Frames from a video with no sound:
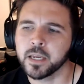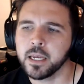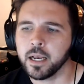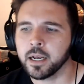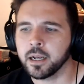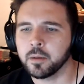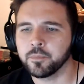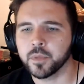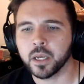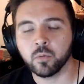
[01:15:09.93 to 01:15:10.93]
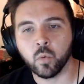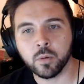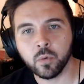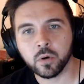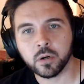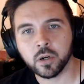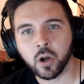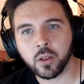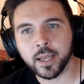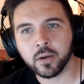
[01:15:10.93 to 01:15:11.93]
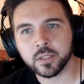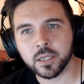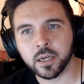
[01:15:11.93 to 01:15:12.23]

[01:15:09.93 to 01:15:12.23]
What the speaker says: One more call out.